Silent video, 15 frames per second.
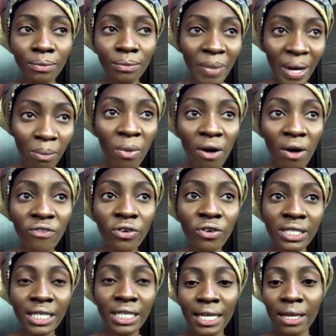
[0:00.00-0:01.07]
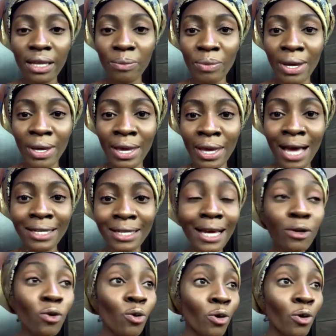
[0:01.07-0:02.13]
My mother is Eleme, and an
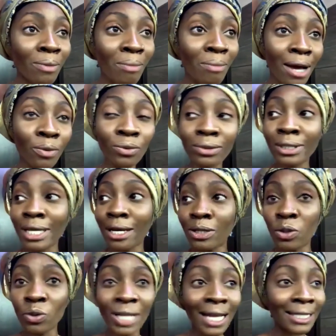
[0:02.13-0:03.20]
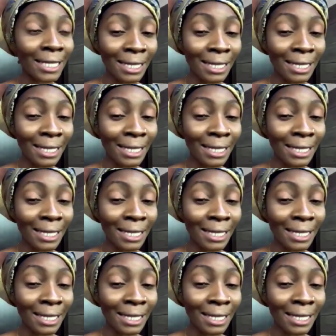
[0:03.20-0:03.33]
Ogoni man will tell you that